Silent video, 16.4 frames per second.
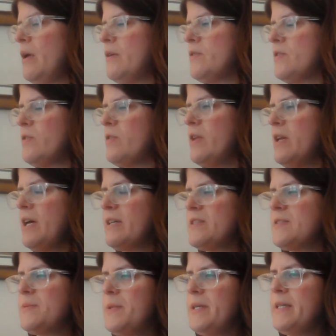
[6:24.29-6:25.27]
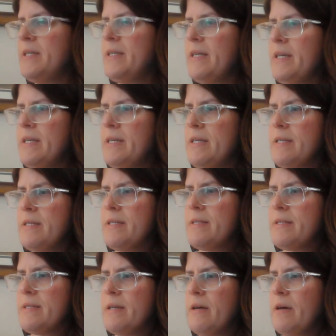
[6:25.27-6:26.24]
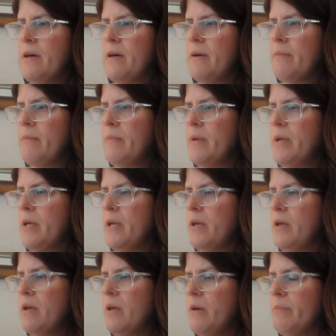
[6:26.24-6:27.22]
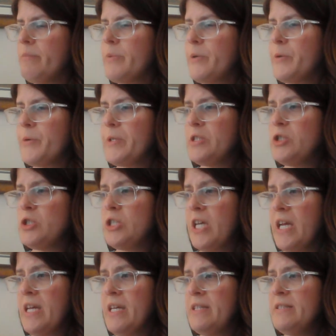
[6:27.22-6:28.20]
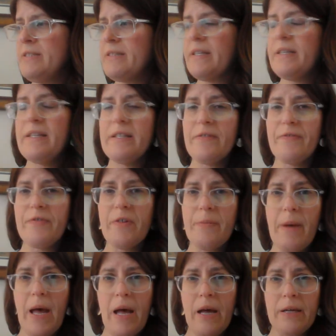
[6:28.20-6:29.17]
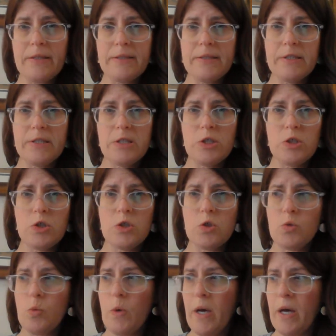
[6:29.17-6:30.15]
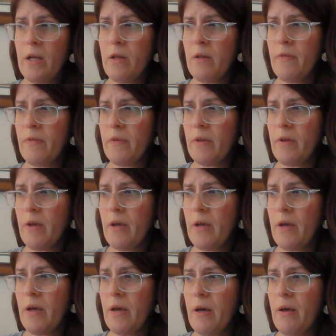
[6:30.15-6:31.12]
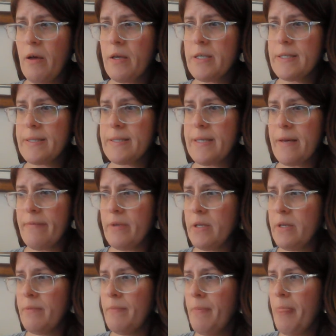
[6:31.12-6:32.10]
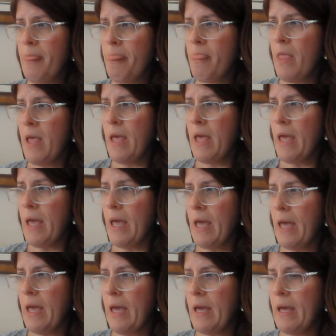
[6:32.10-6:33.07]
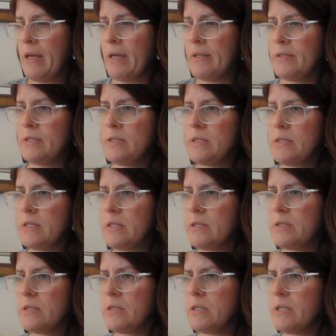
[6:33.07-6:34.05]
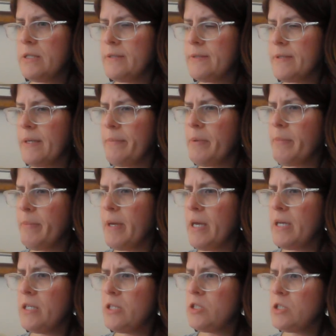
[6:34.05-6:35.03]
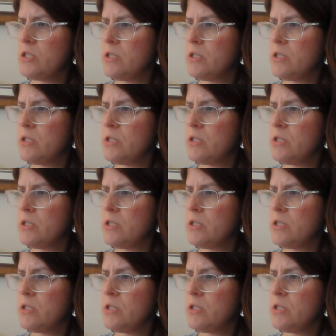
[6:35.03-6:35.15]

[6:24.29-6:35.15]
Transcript: So the next one is broken chains, and it's from Acts 12, 7. And did I skip a page?